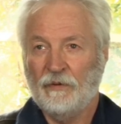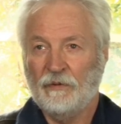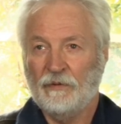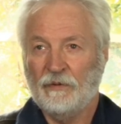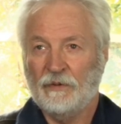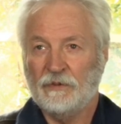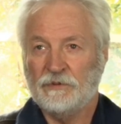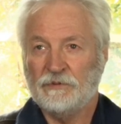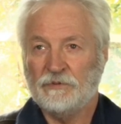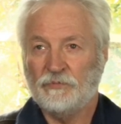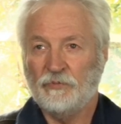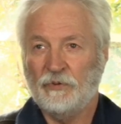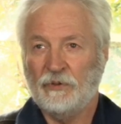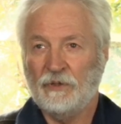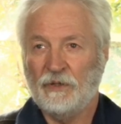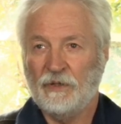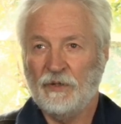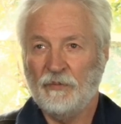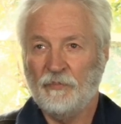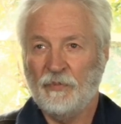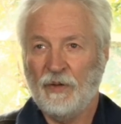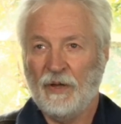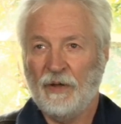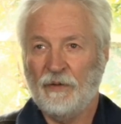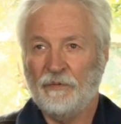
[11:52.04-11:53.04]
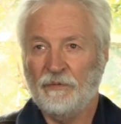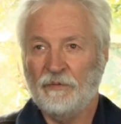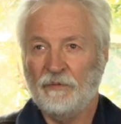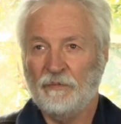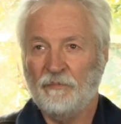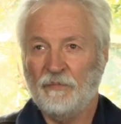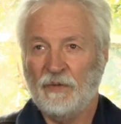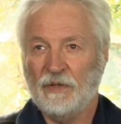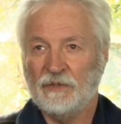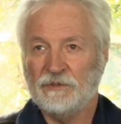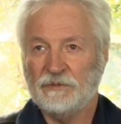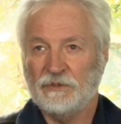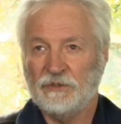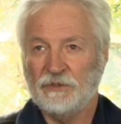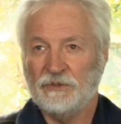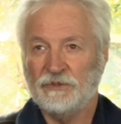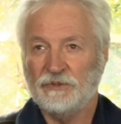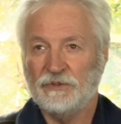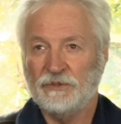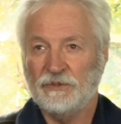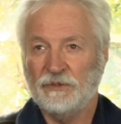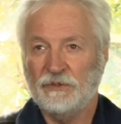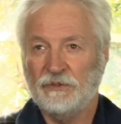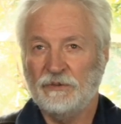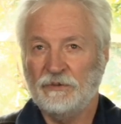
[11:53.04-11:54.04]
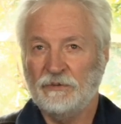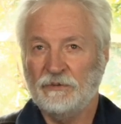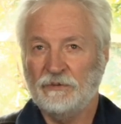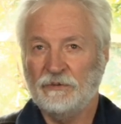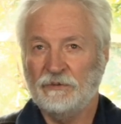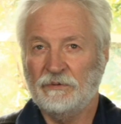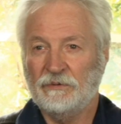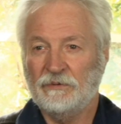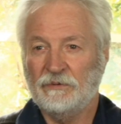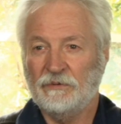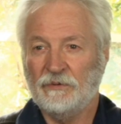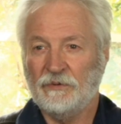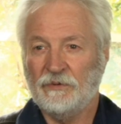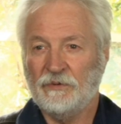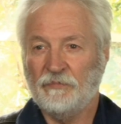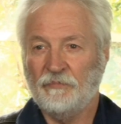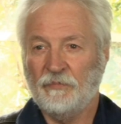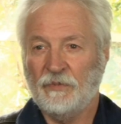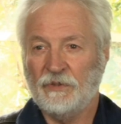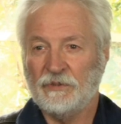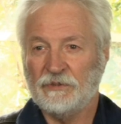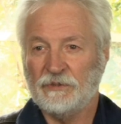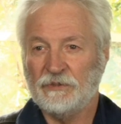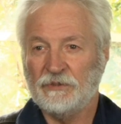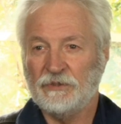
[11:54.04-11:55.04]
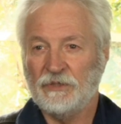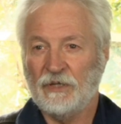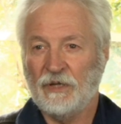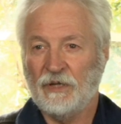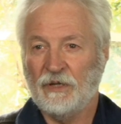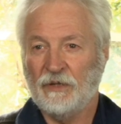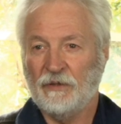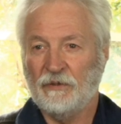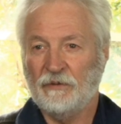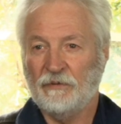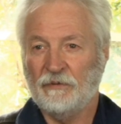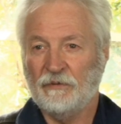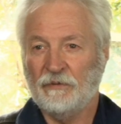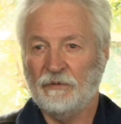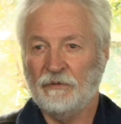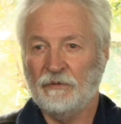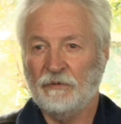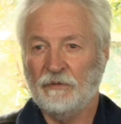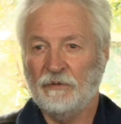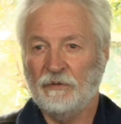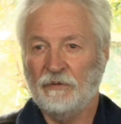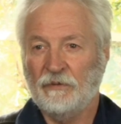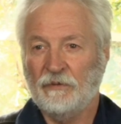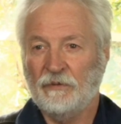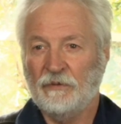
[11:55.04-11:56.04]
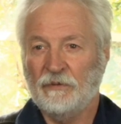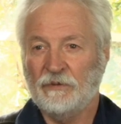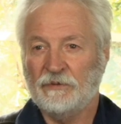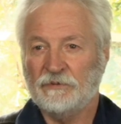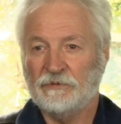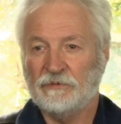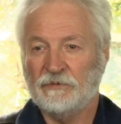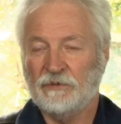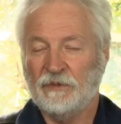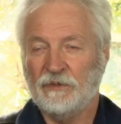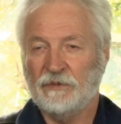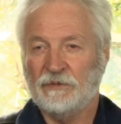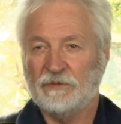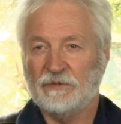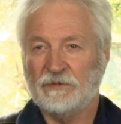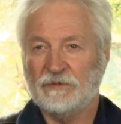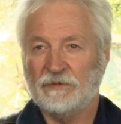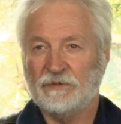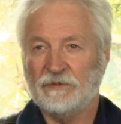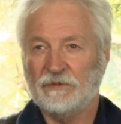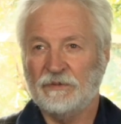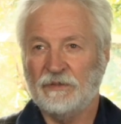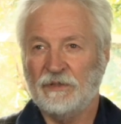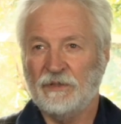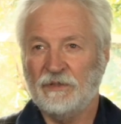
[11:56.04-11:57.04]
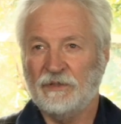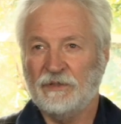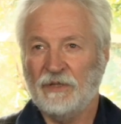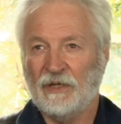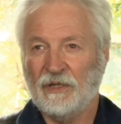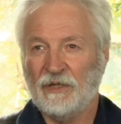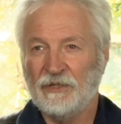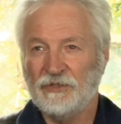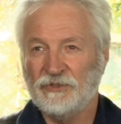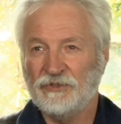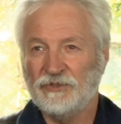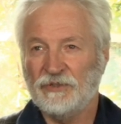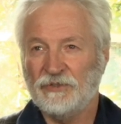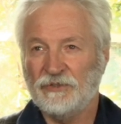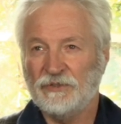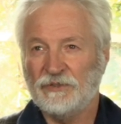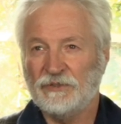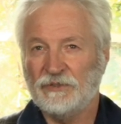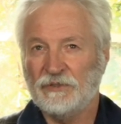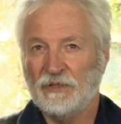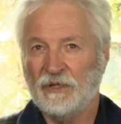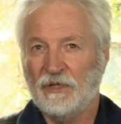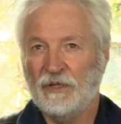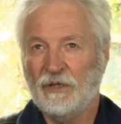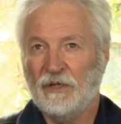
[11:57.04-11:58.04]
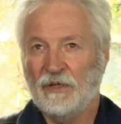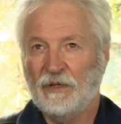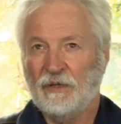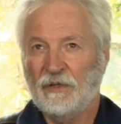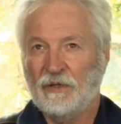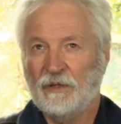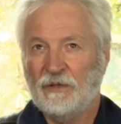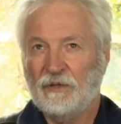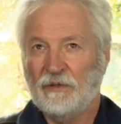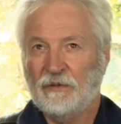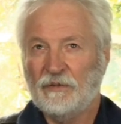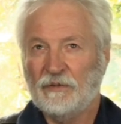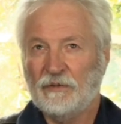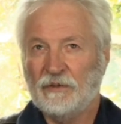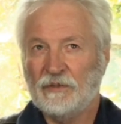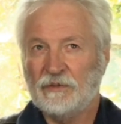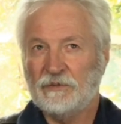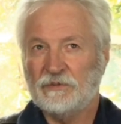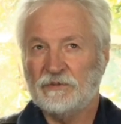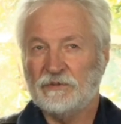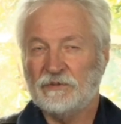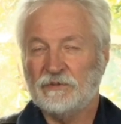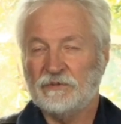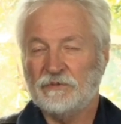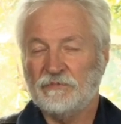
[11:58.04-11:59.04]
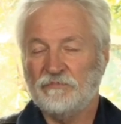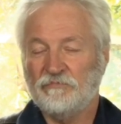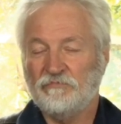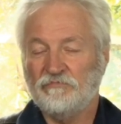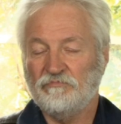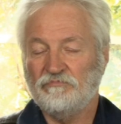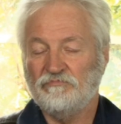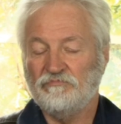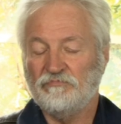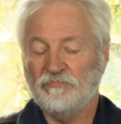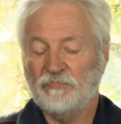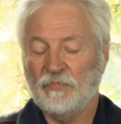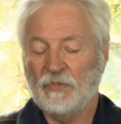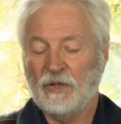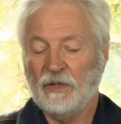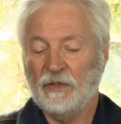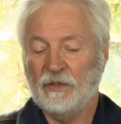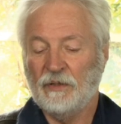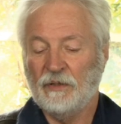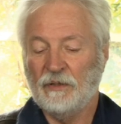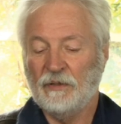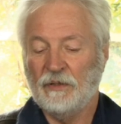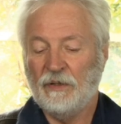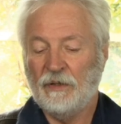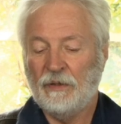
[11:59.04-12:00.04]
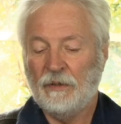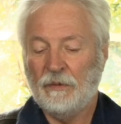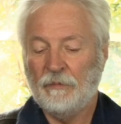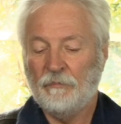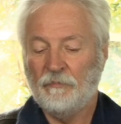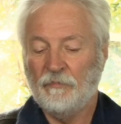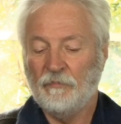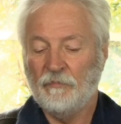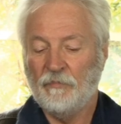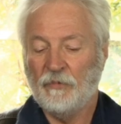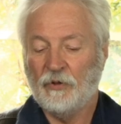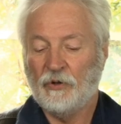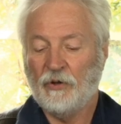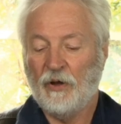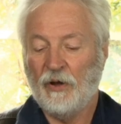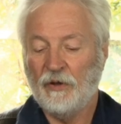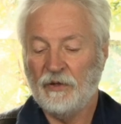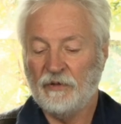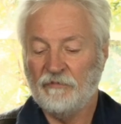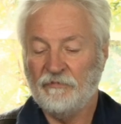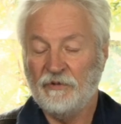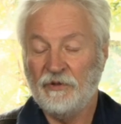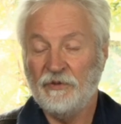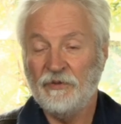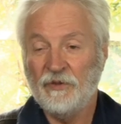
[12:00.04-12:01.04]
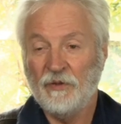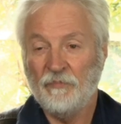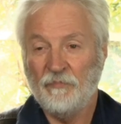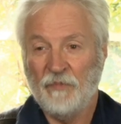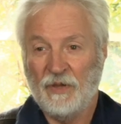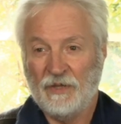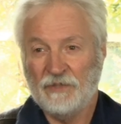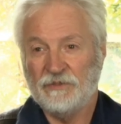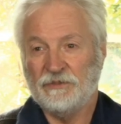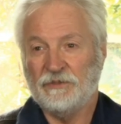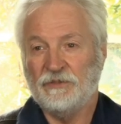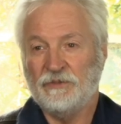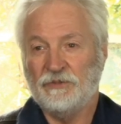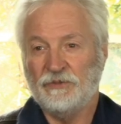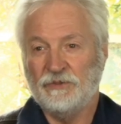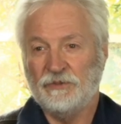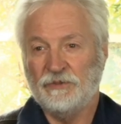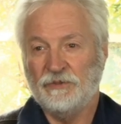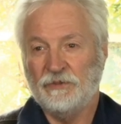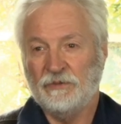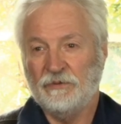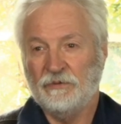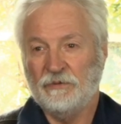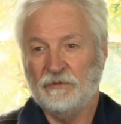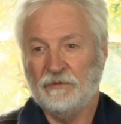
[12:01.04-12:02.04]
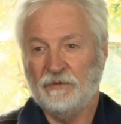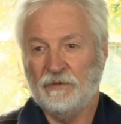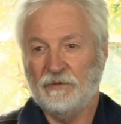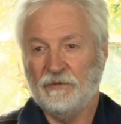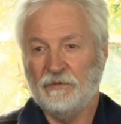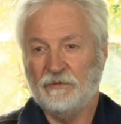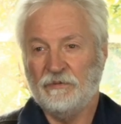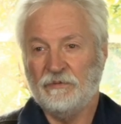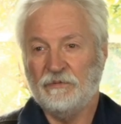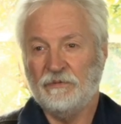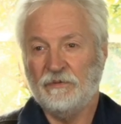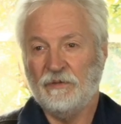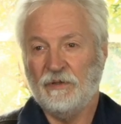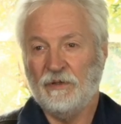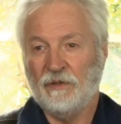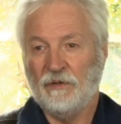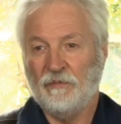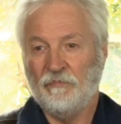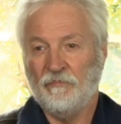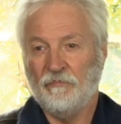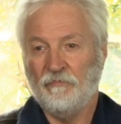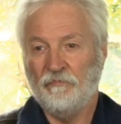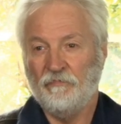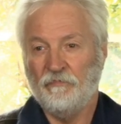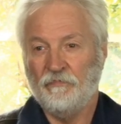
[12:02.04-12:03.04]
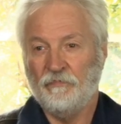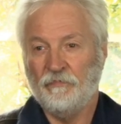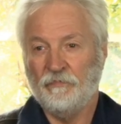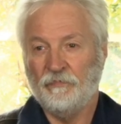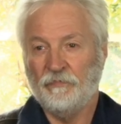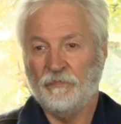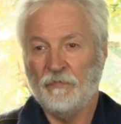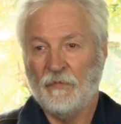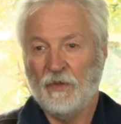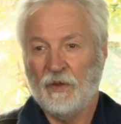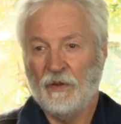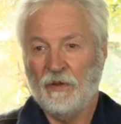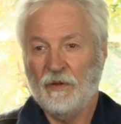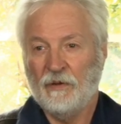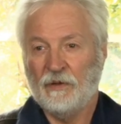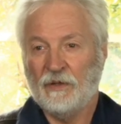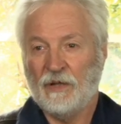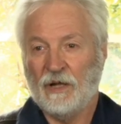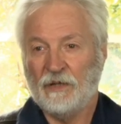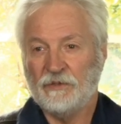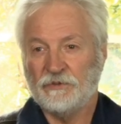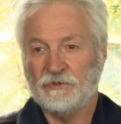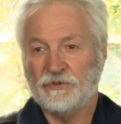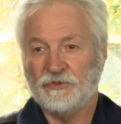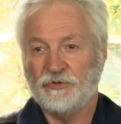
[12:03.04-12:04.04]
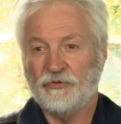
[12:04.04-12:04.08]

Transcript: It's really about the message, not the messenger. It's the intelligence that's kind of in the message that cuts